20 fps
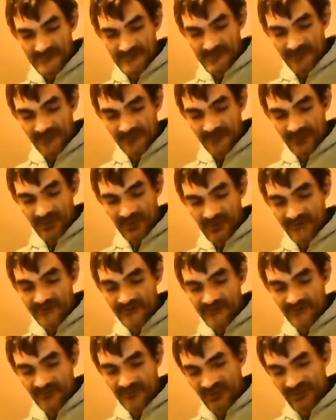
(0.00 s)
If it
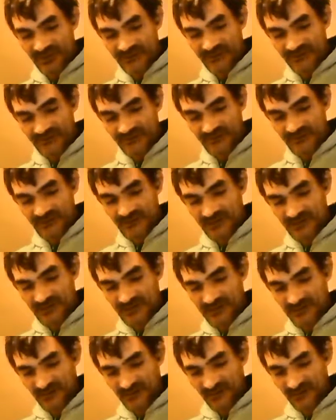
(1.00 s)
breaks, it breaks. Like
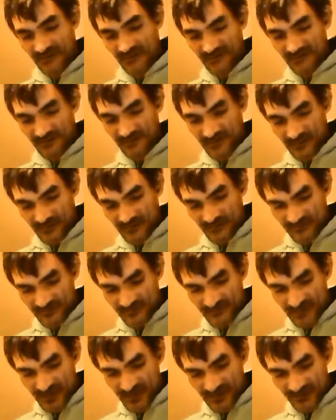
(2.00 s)
I just heard a
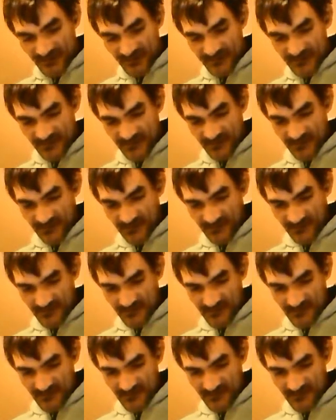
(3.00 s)
snap, so